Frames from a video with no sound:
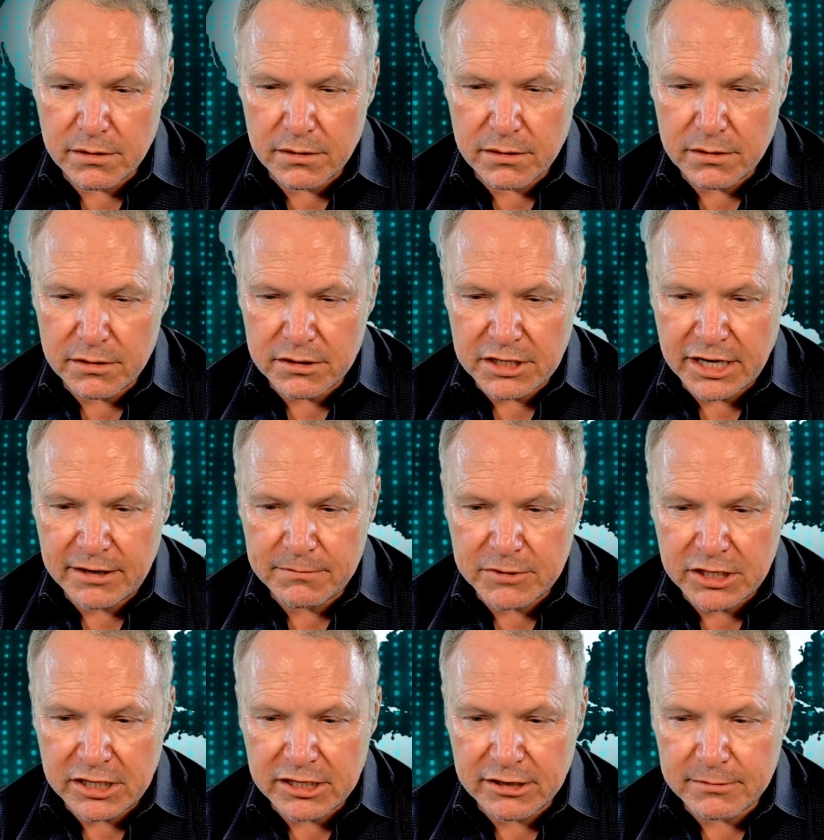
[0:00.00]
Deb
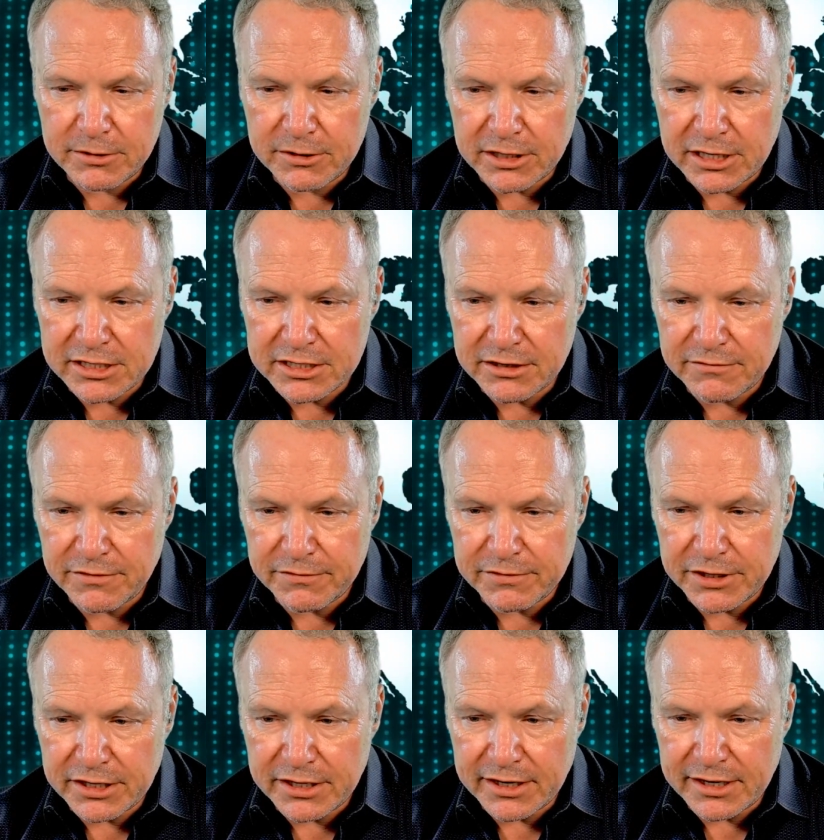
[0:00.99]

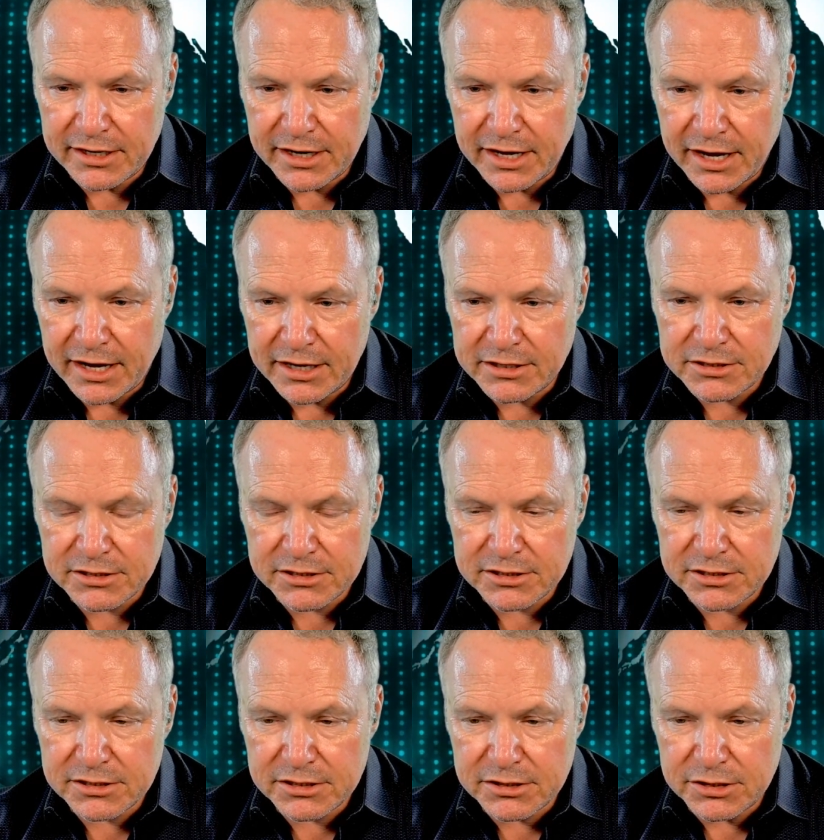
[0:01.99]
DW1959
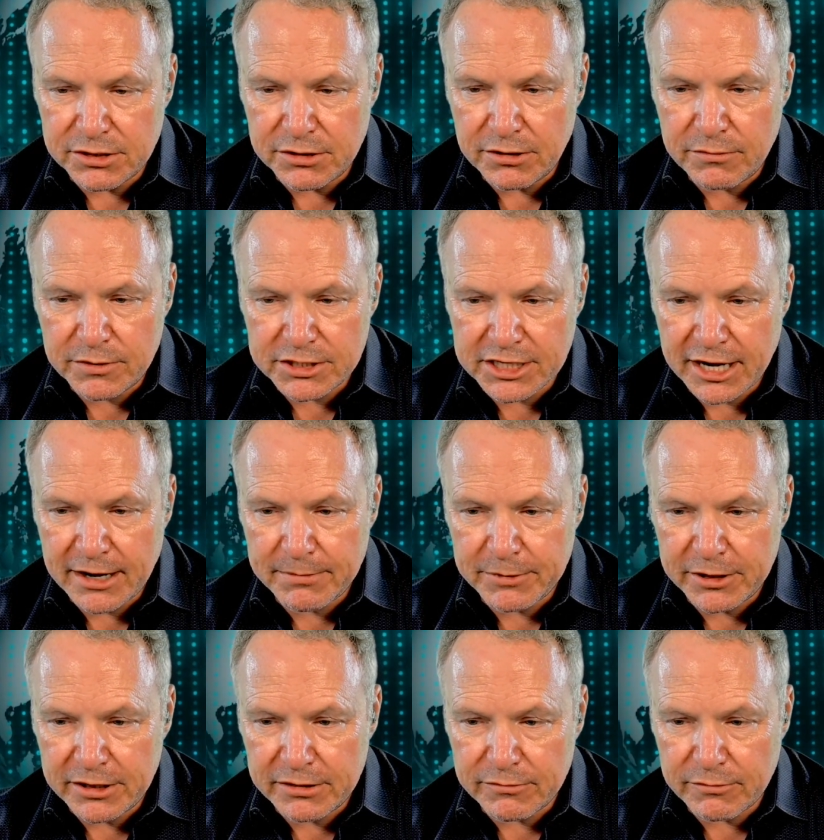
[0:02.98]
asks, do you know what's
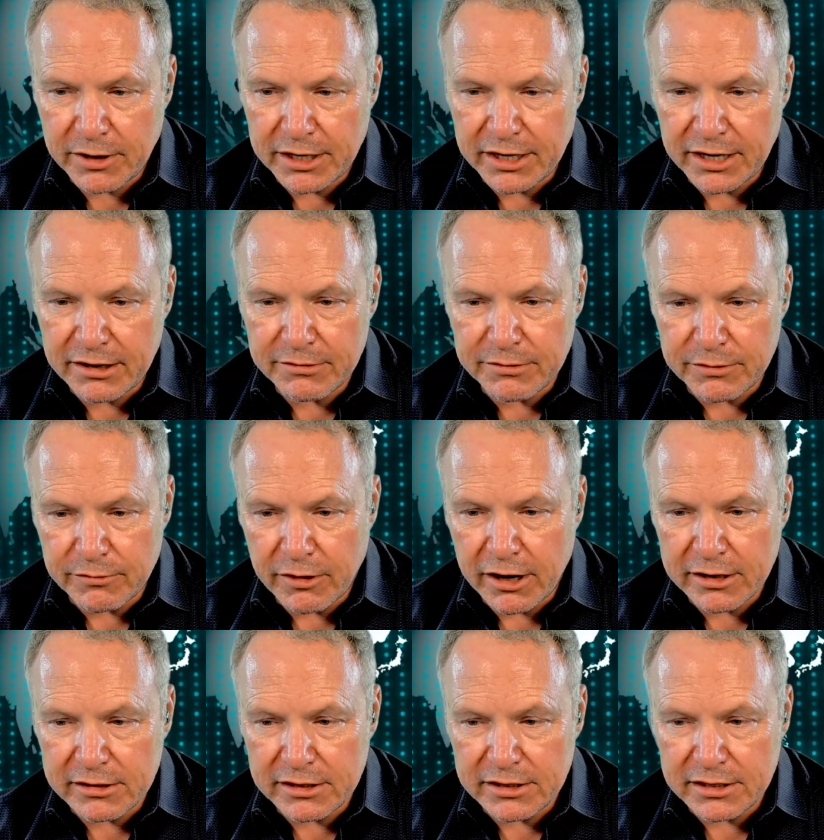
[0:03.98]
happening right now in
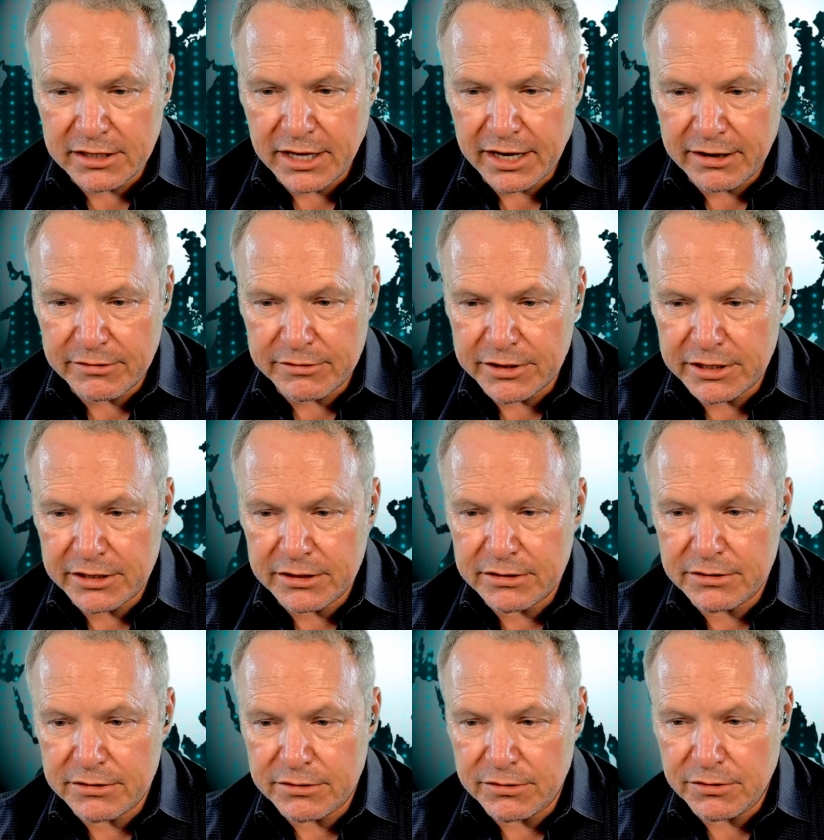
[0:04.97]
Rockland County,
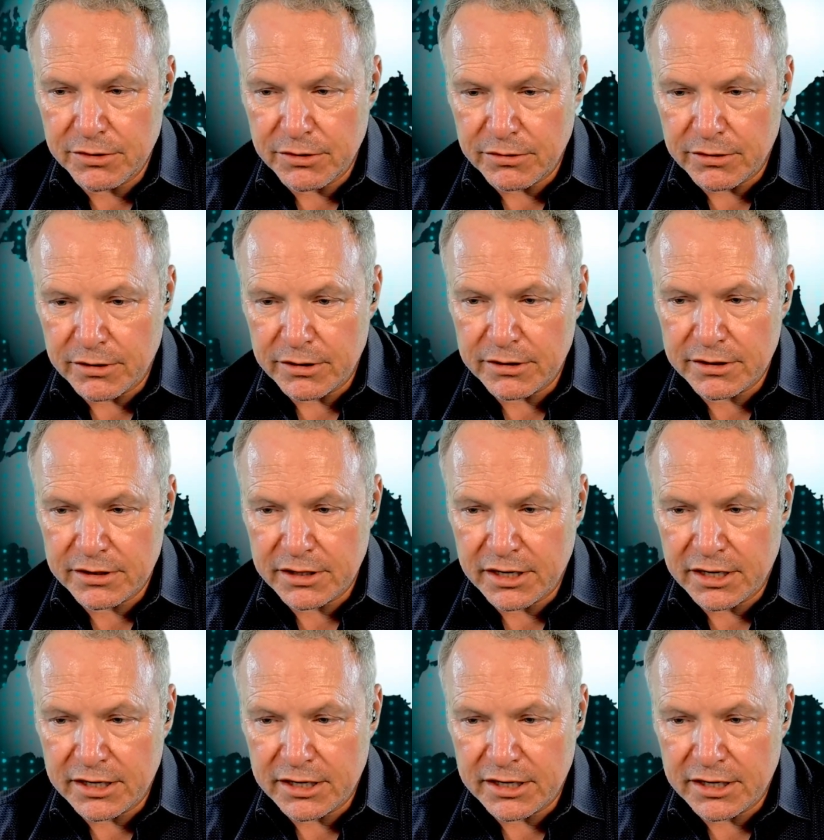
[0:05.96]
New York?